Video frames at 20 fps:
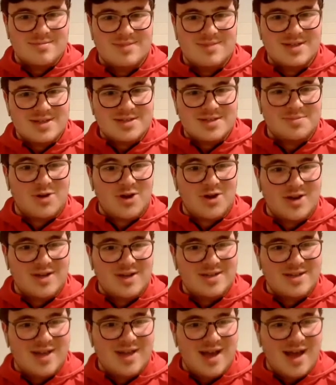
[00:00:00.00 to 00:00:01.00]
this
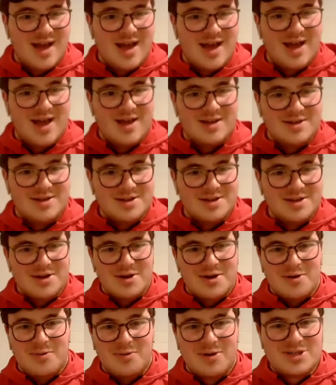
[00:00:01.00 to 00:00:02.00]
morning
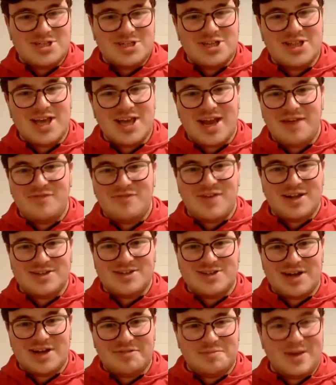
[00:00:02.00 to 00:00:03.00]
watching the NFL
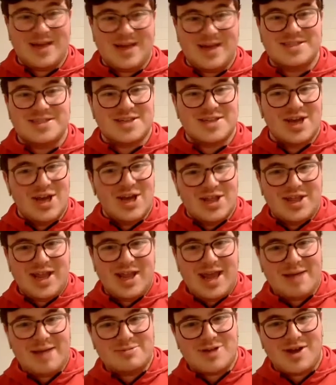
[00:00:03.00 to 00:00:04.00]
draft because they
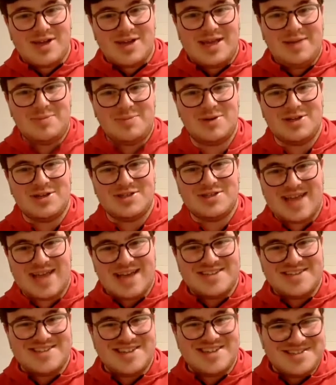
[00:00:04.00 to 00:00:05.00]
kept on keeping us
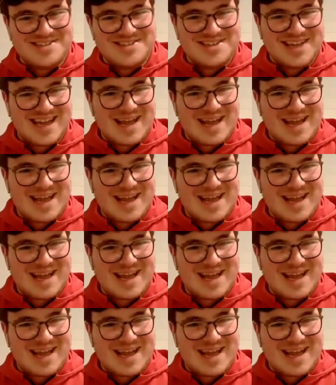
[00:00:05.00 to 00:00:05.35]
guessing.